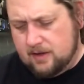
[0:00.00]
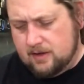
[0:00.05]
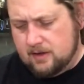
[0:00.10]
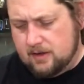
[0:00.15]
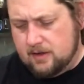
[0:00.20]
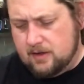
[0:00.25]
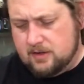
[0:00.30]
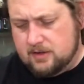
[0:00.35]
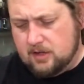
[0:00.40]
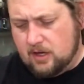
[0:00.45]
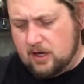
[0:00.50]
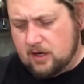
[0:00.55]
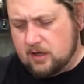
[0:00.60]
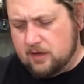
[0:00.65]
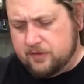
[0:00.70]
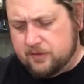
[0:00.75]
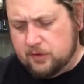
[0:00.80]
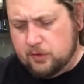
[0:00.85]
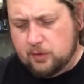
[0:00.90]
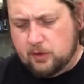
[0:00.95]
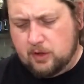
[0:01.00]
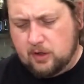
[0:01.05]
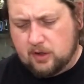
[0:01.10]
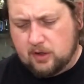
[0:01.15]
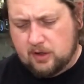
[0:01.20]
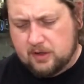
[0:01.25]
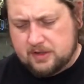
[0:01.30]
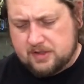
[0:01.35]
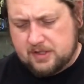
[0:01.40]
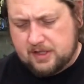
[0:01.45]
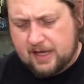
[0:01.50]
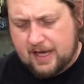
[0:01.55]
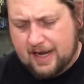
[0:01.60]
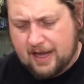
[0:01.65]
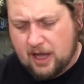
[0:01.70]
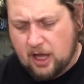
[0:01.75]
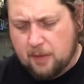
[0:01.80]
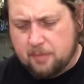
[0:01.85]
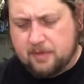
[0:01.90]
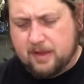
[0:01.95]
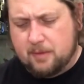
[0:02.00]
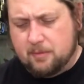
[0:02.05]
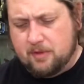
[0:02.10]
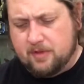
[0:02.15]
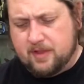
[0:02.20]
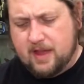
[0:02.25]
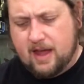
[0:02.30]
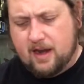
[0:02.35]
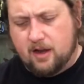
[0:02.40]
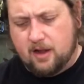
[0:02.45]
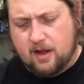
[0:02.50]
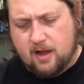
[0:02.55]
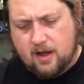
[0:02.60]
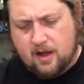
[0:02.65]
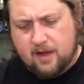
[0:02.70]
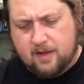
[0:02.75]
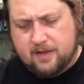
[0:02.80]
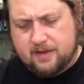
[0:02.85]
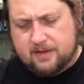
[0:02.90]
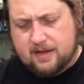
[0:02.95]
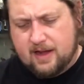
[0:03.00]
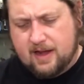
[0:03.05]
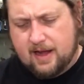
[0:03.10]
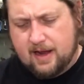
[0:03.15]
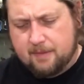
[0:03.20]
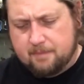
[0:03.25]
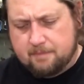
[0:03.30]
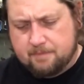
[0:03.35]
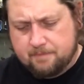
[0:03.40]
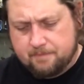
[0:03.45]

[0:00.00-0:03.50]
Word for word: A daughter of two girls, you got to help them with that all the time.